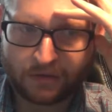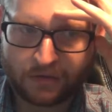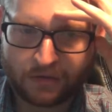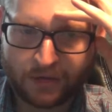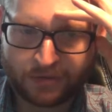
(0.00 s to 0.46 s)

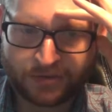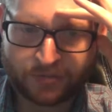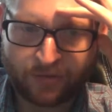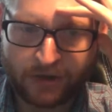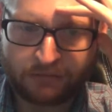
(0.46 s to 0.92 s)
there was a
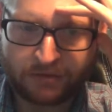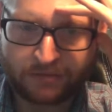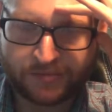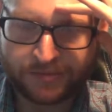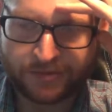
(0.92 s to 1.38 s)
problem
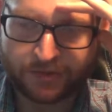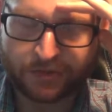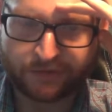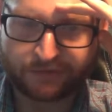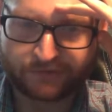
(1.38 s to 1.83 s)

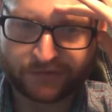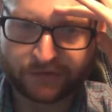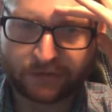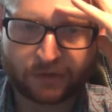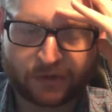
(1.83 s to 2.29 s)
observed,
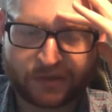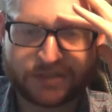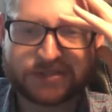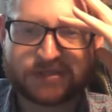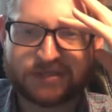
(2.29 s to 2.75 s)
or at
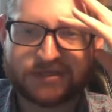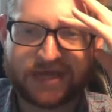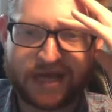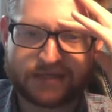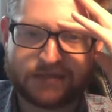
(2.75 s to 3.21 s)
least
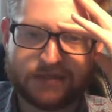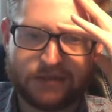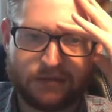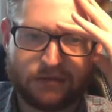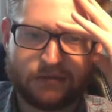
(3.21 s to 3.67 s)

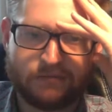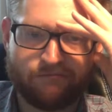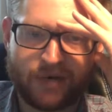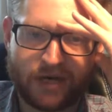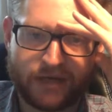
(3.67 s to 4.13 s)
detected,
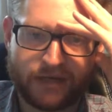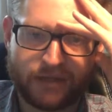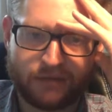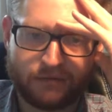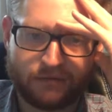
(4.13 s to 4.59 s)

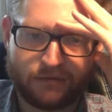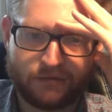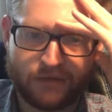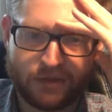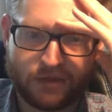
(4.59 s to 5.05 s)
by
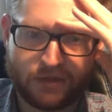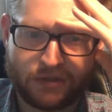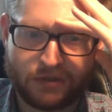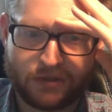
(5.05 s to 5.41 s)
the